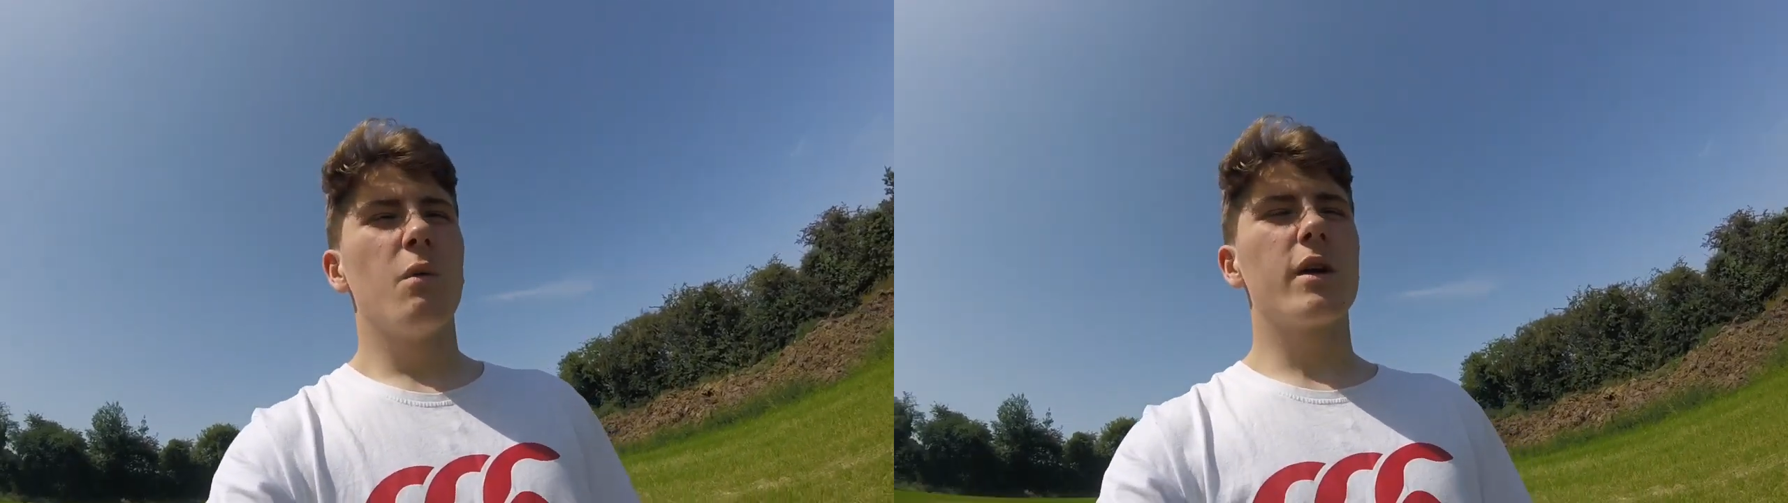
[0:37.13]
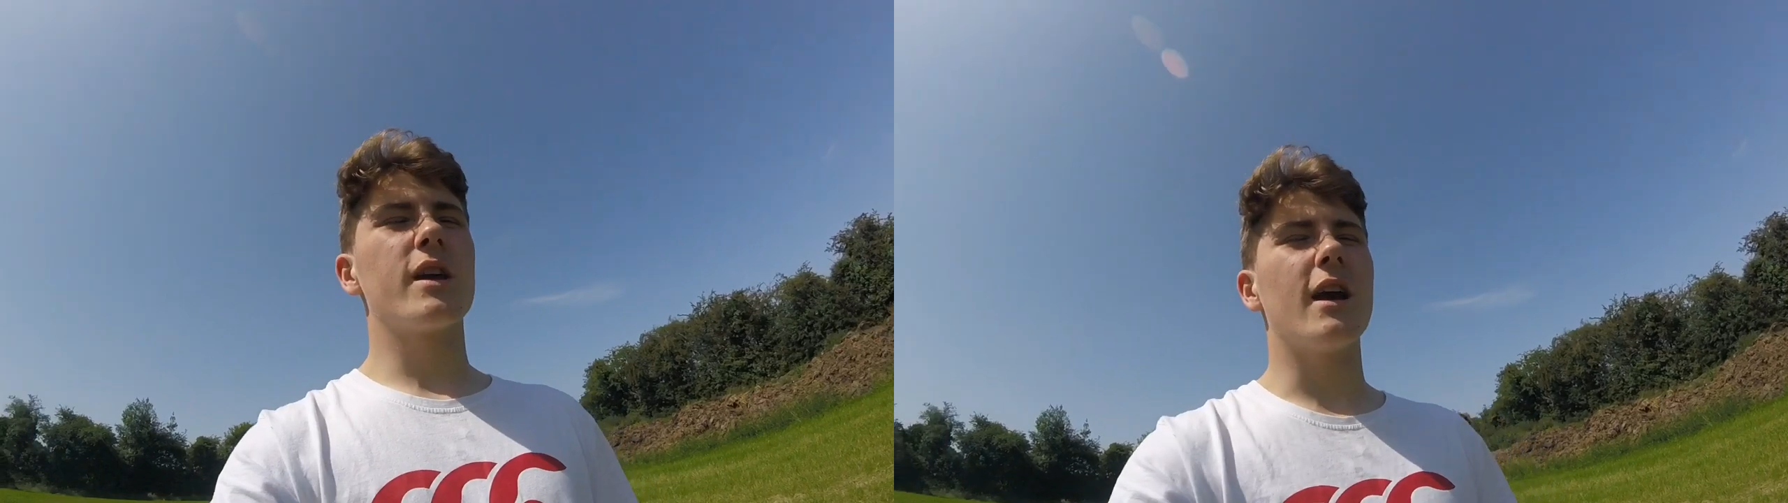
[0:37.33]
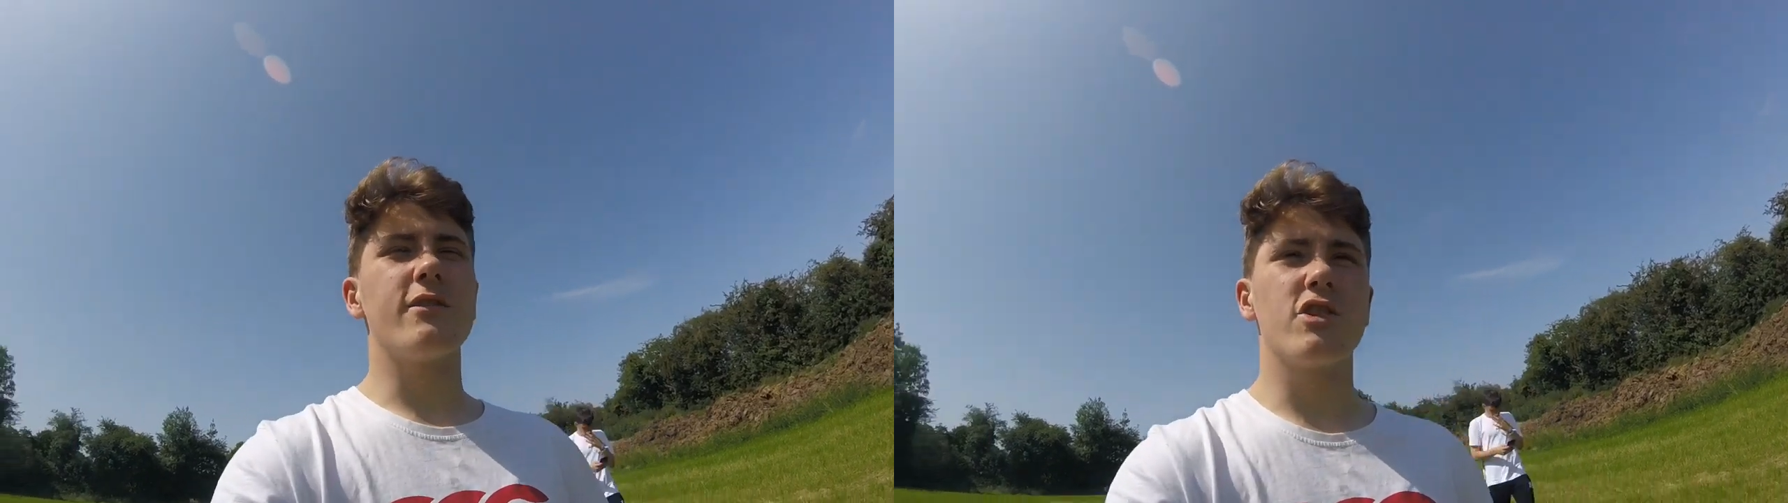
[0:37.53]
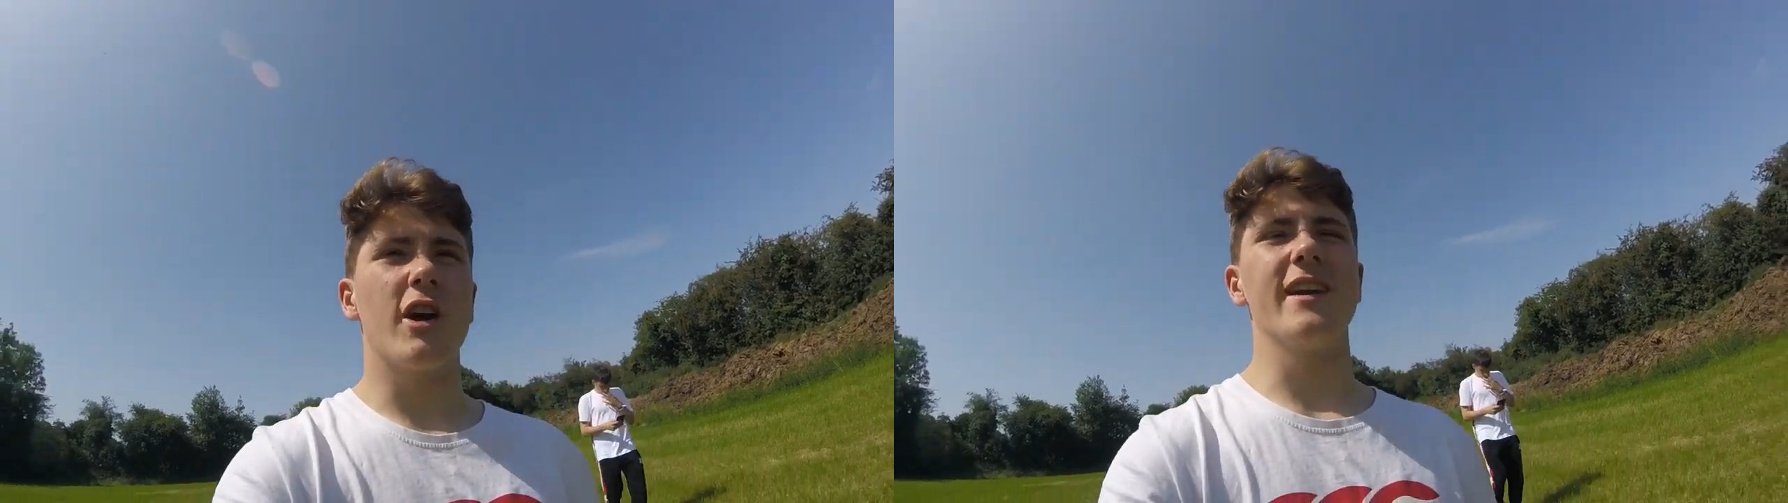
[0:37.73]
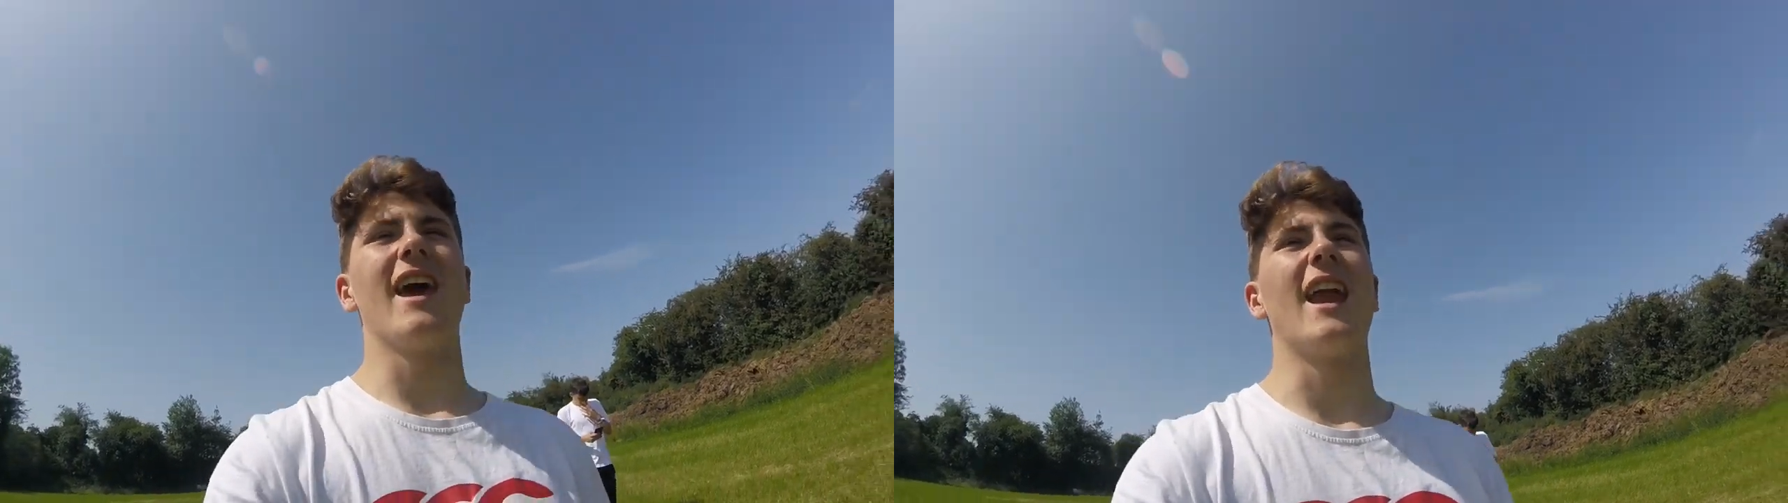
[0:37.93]
We're gonna have to try
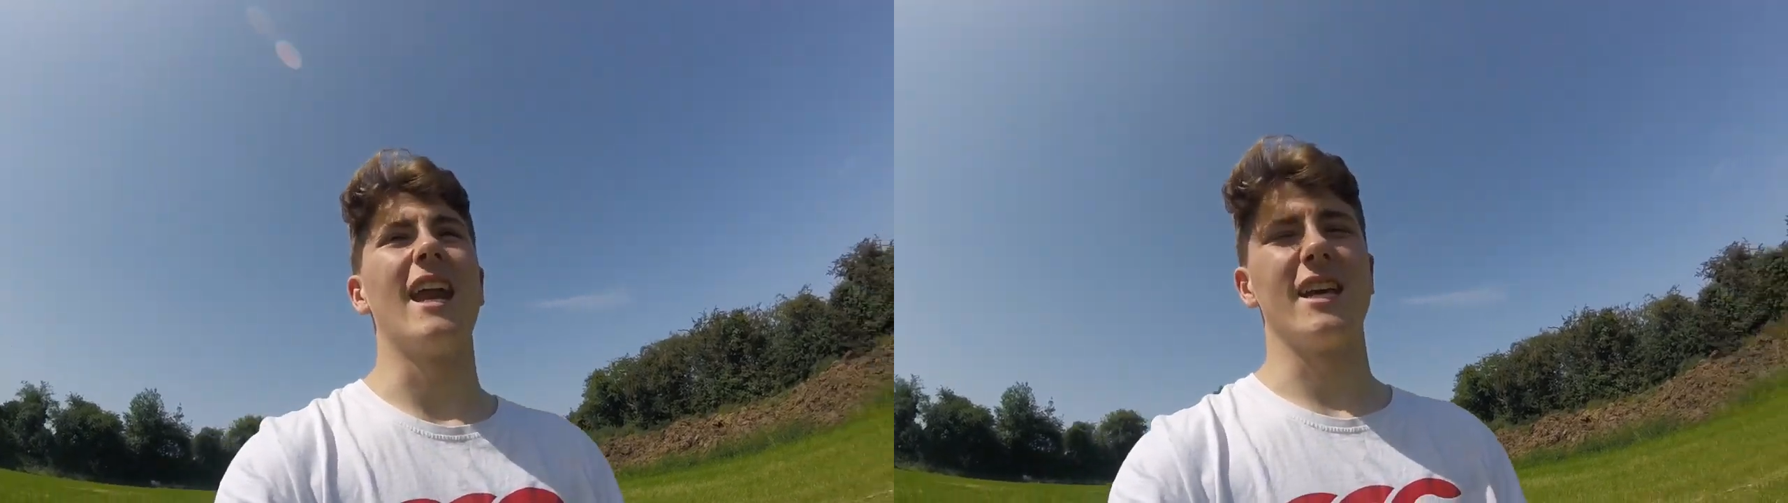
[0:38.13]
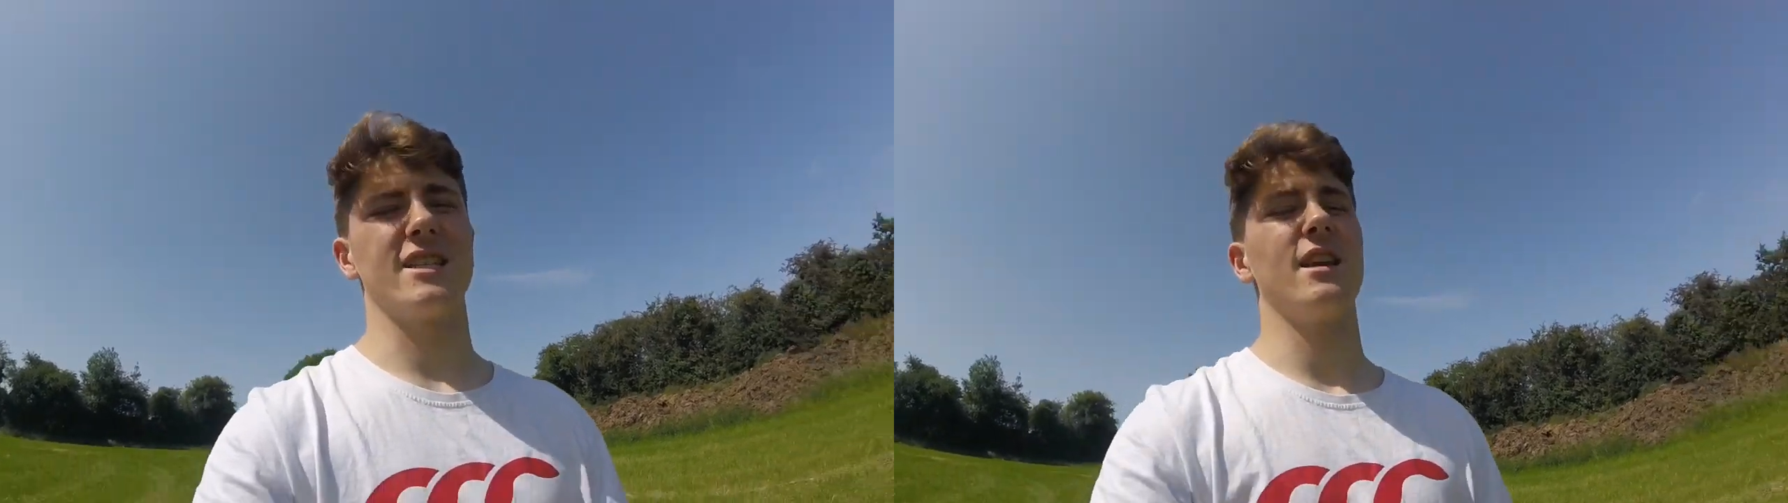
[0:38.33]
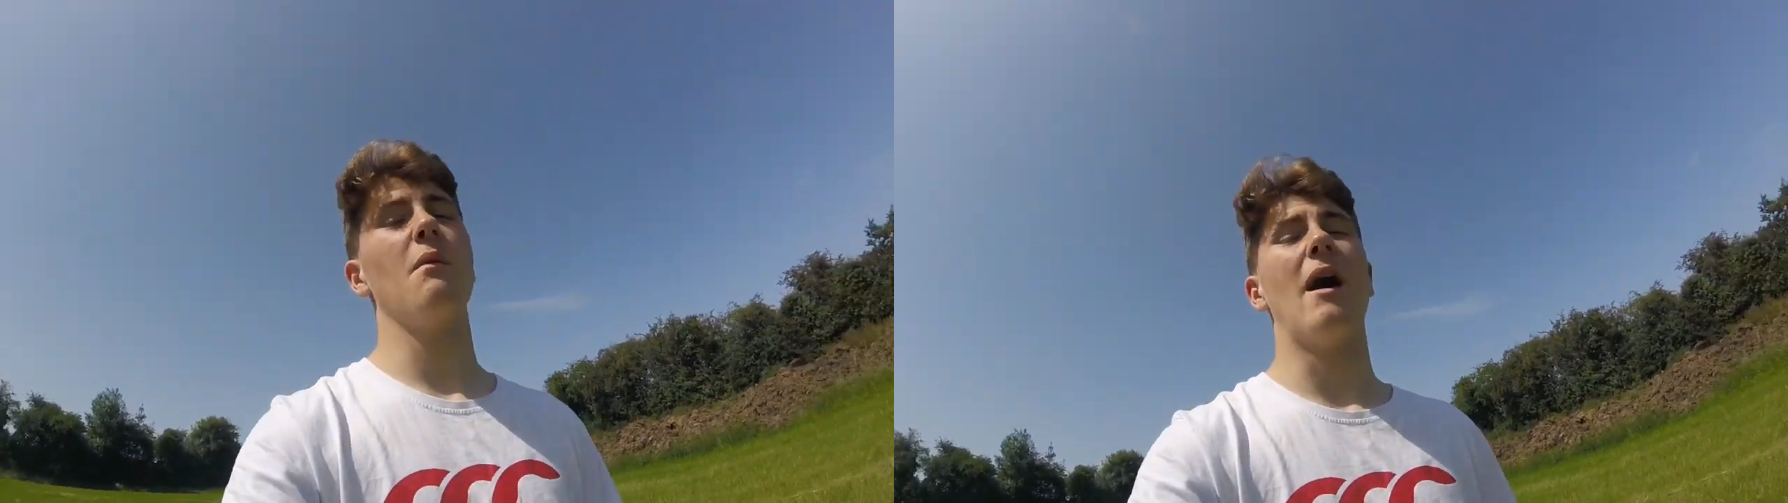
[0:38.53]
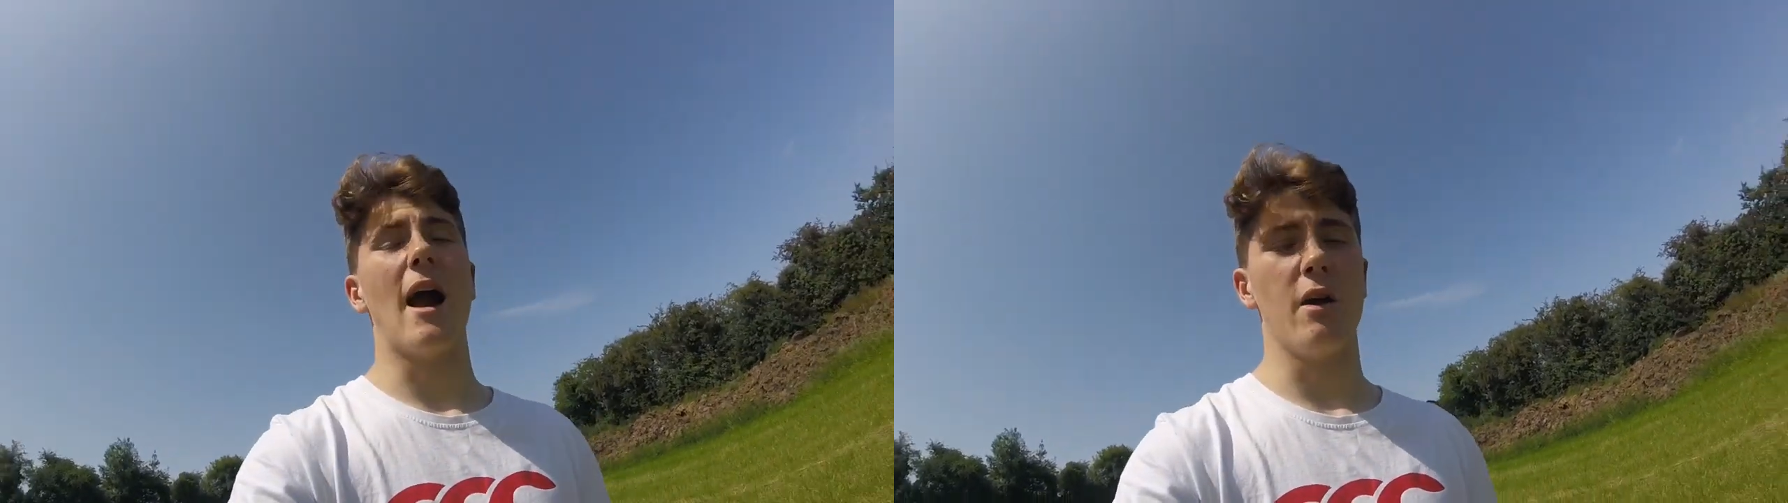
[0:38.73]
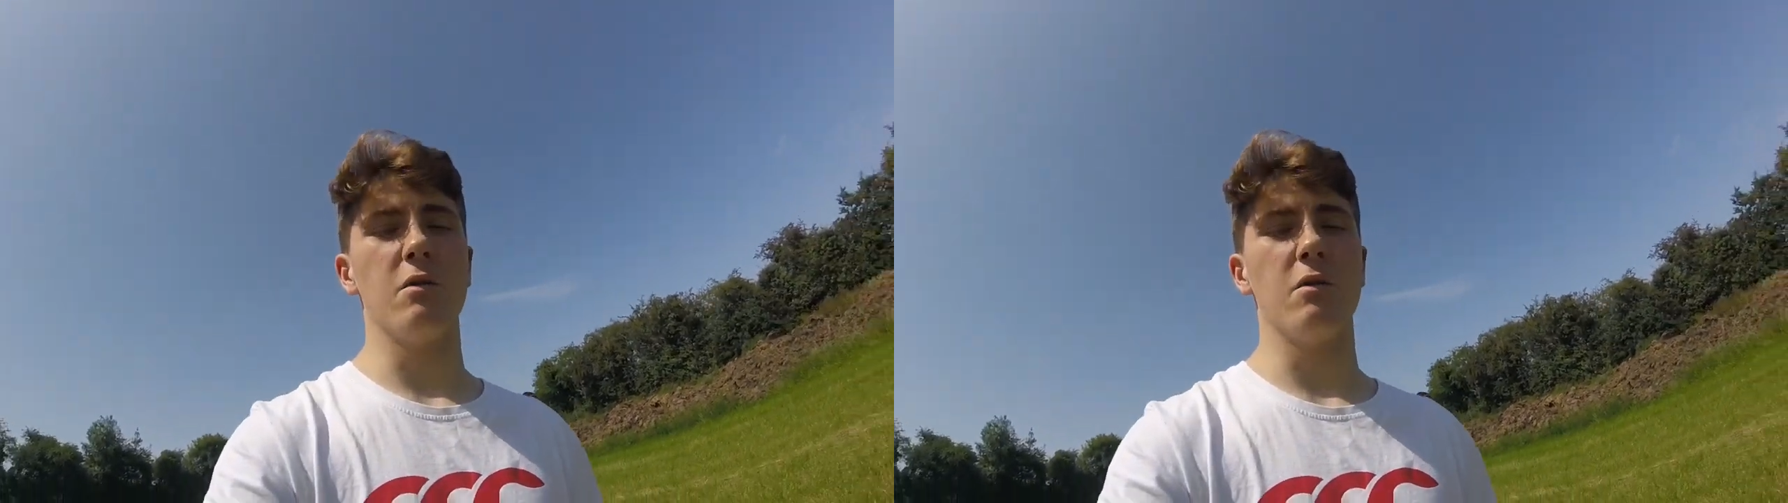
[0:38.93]
get in it somehow.